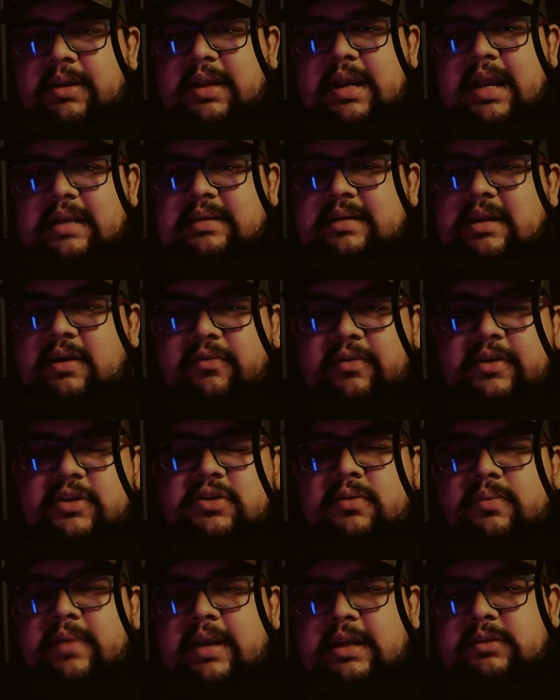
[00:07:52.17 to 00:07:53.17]
you guys, at
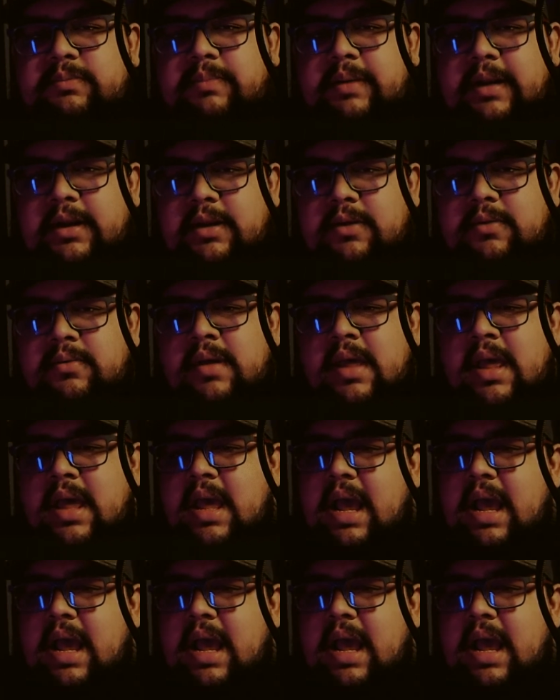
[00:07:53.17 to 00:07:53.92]
official Ray's Beardo.